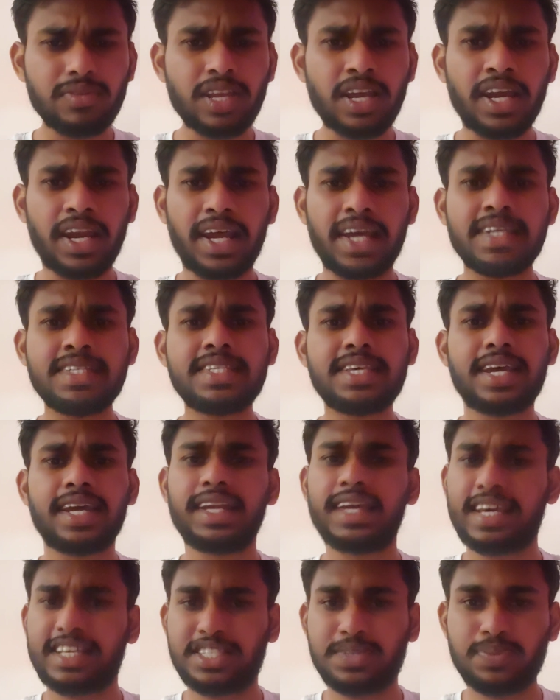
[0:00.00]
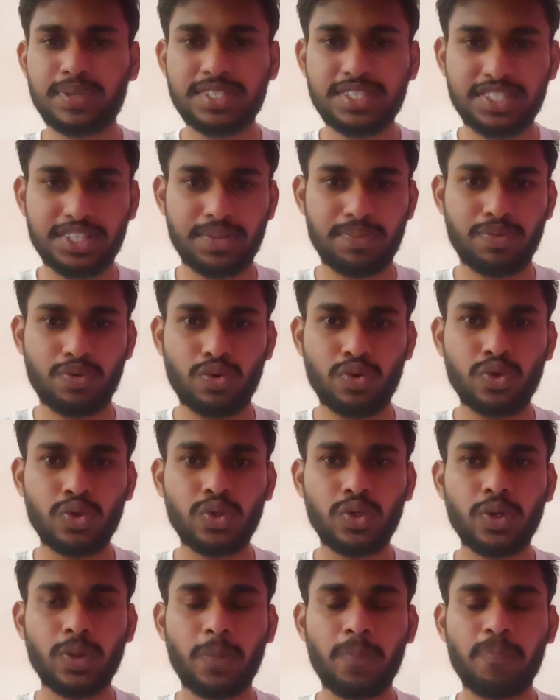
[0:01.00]
raise any expense report
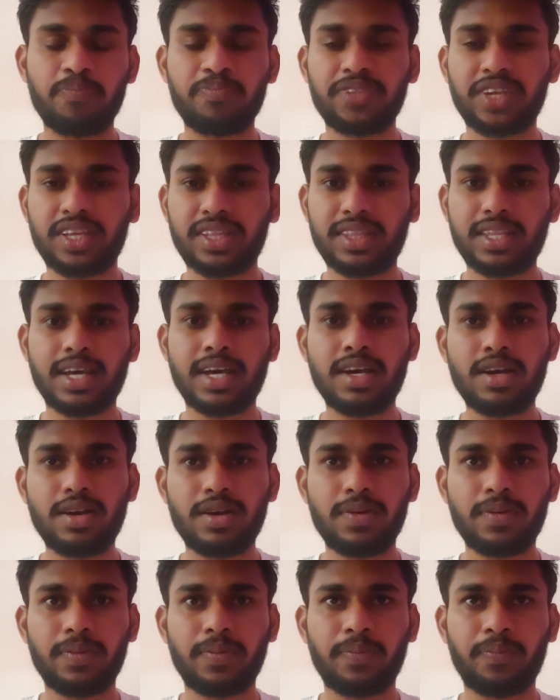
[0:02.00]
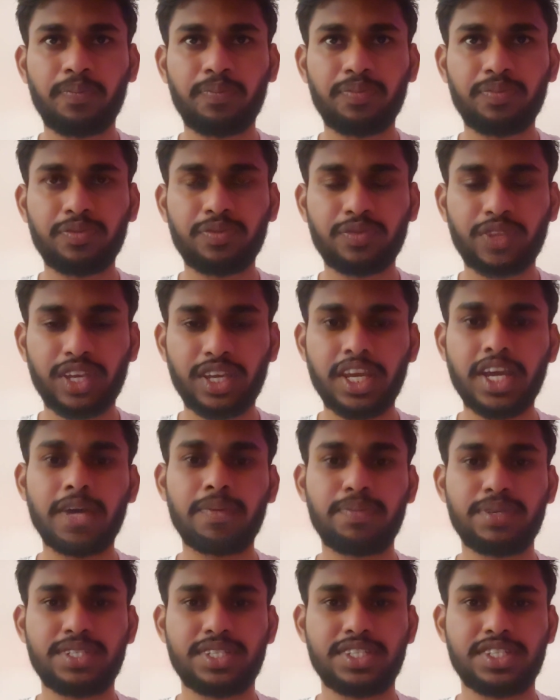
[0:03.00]
in the
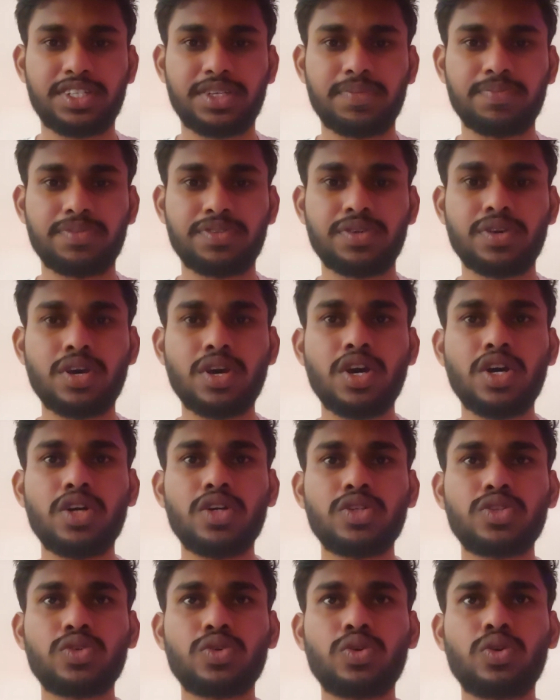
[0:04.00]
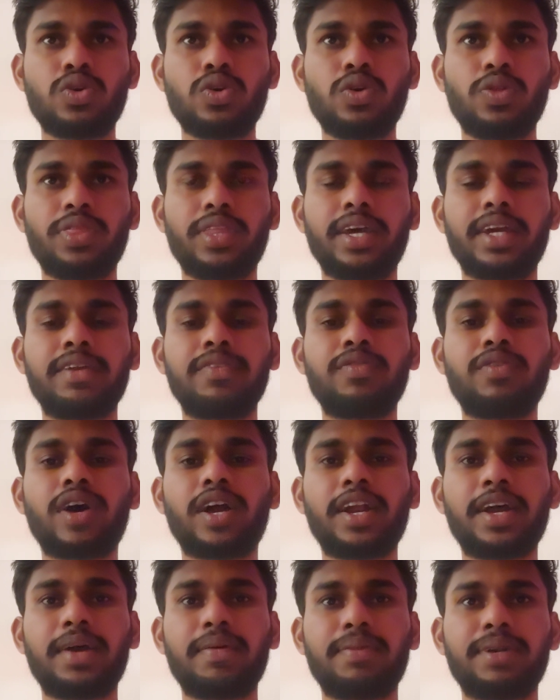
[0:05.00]
ERP systems. So then what
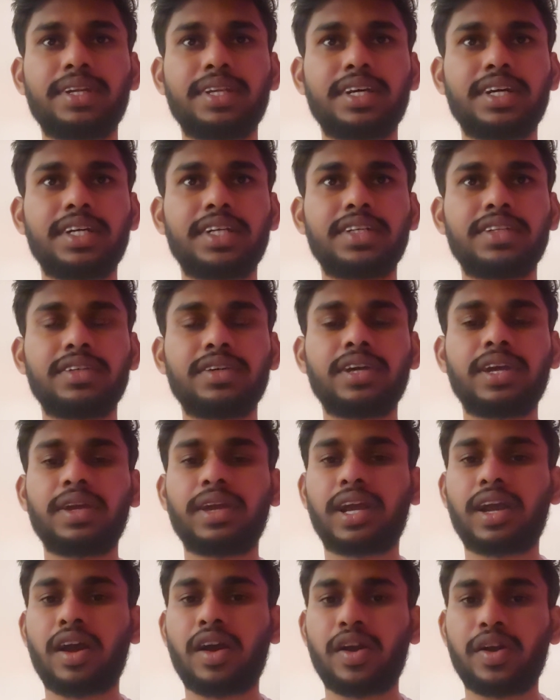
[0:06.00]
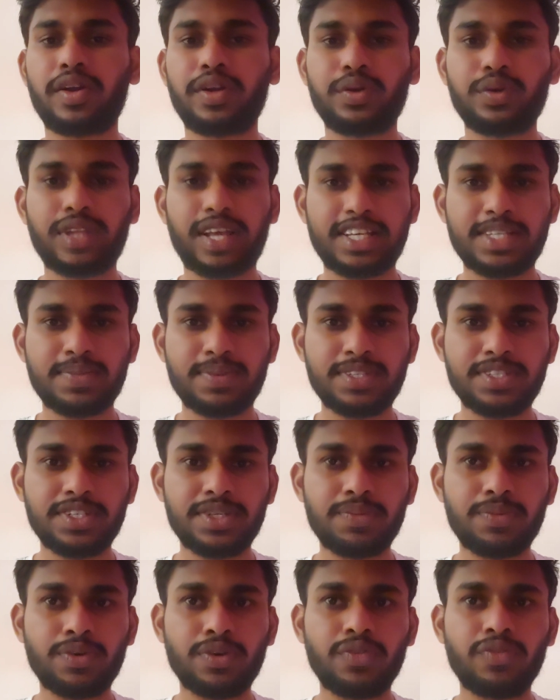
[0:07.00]
happened that according to the expense
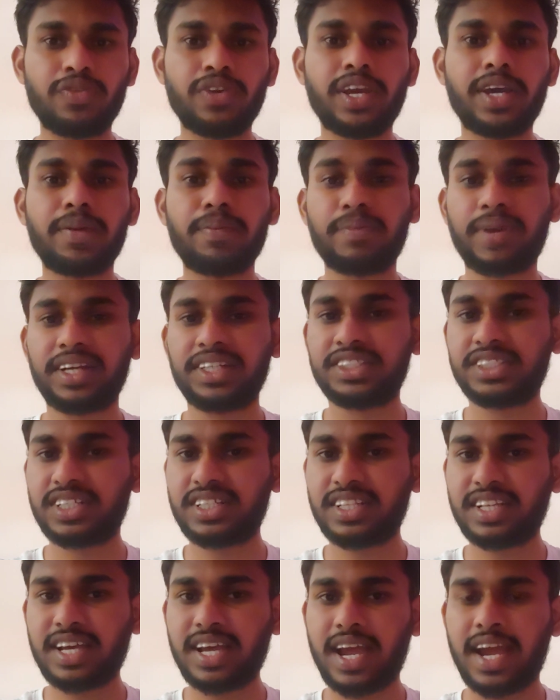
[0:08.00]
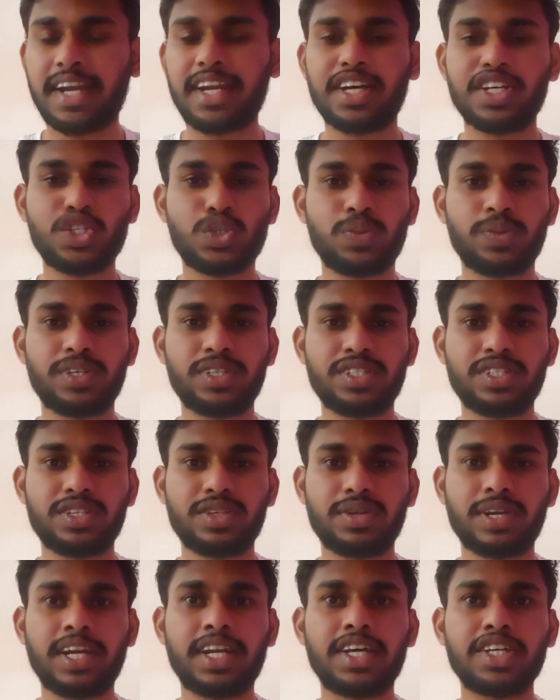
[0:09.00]
report, we had mentioned the attachments.
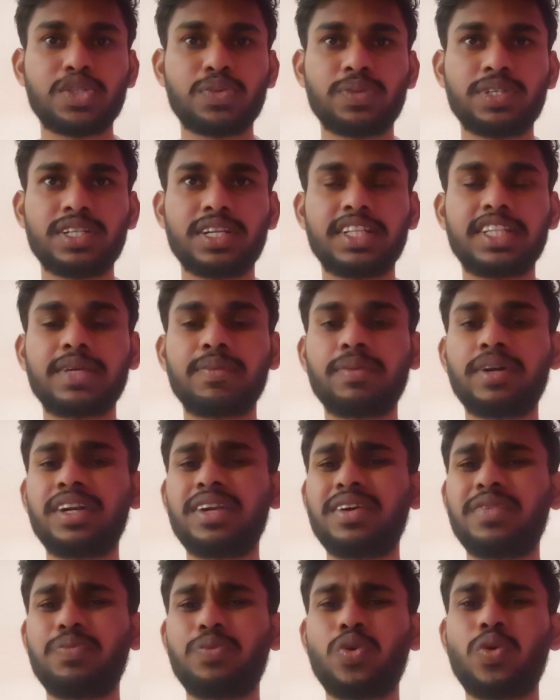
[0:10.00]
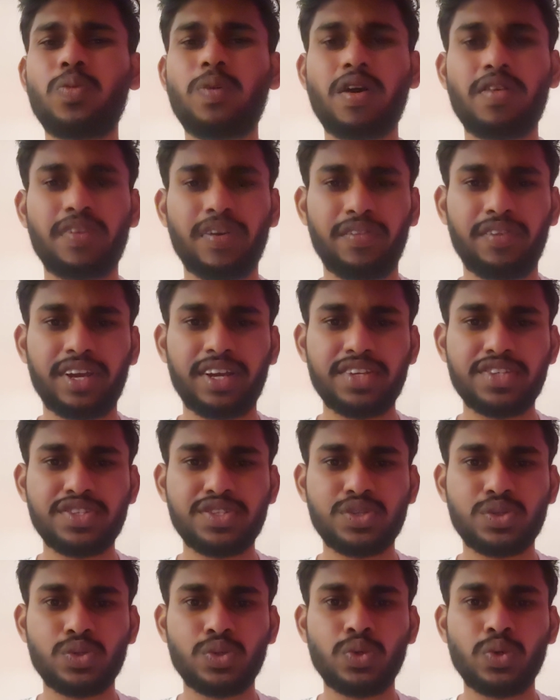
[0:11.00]
Attachment nothing but proof of evidence
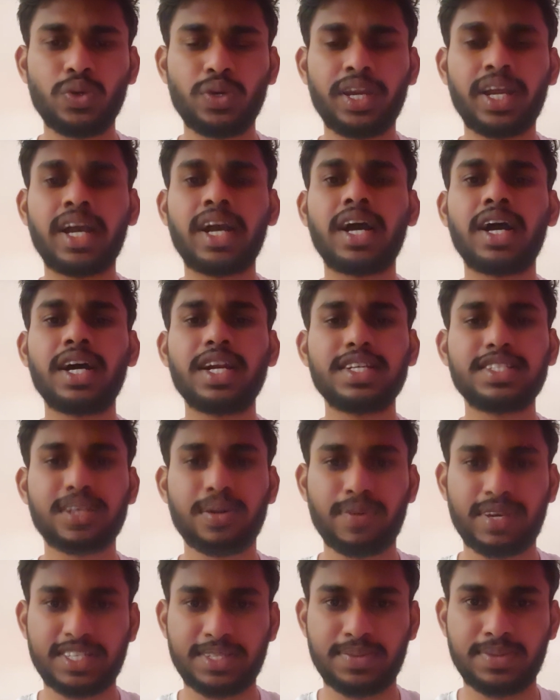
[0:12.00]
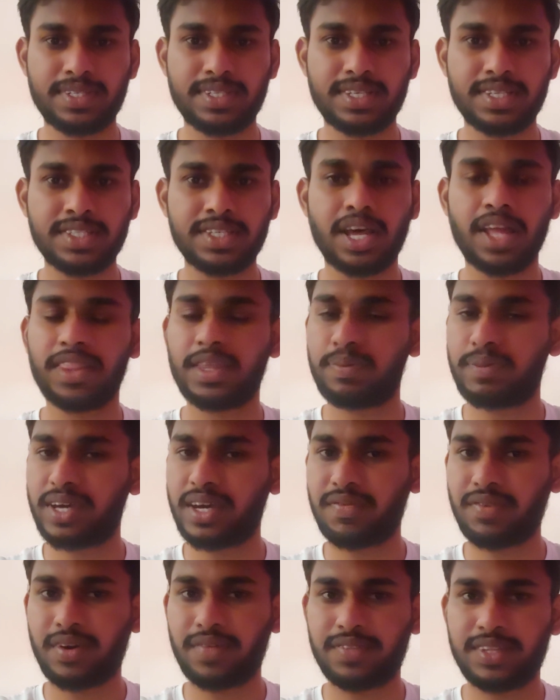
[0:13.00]
to incur some expenses on the
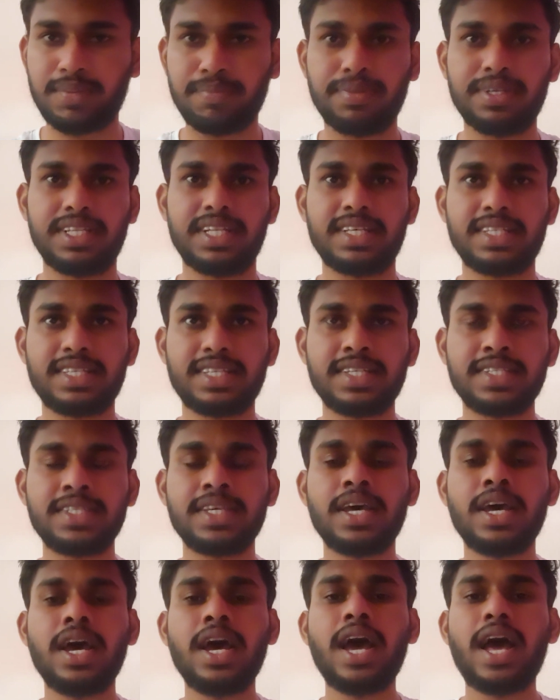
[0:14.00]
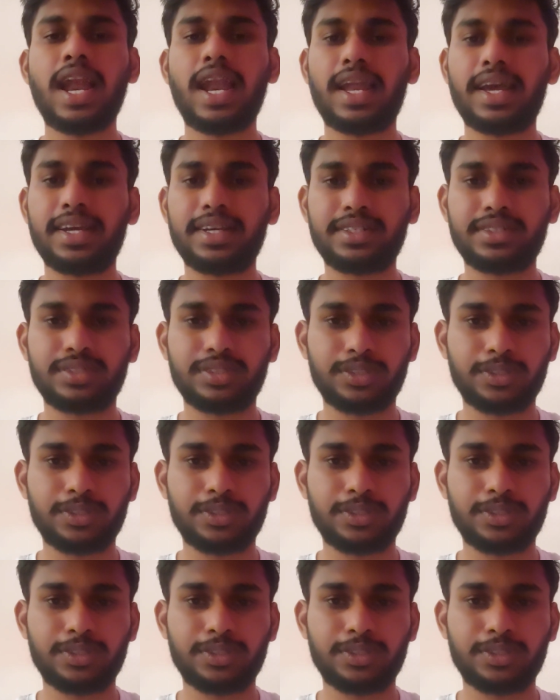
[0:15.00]
behalf of the businesses, like